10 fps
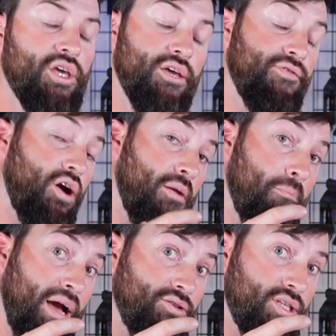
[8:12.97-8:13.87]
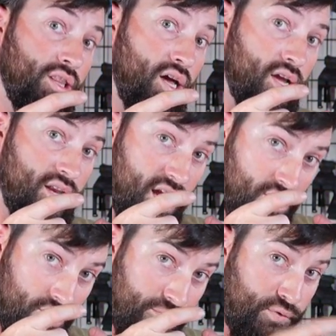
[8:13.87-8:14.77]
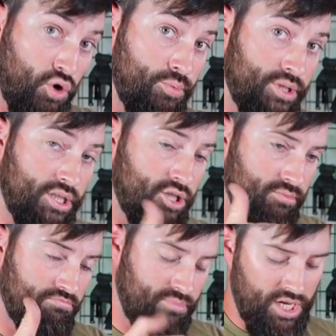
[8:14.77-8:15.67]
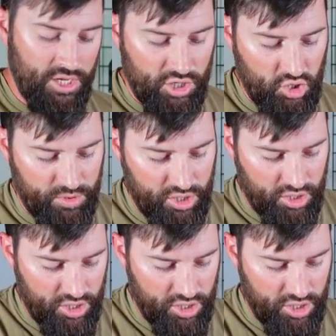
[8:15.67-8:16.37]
If you already mount it and lock it down on the forward position, you'll be good to